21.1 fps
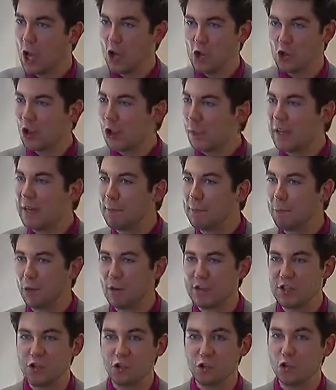So many
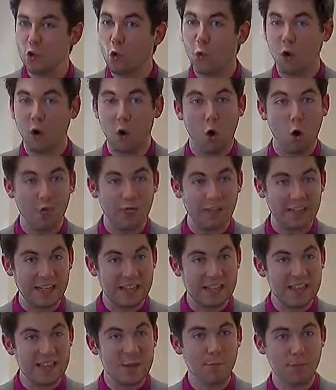prisoners who are already
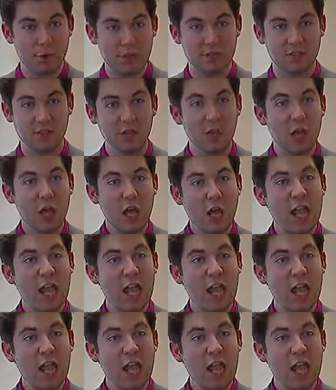in the prison,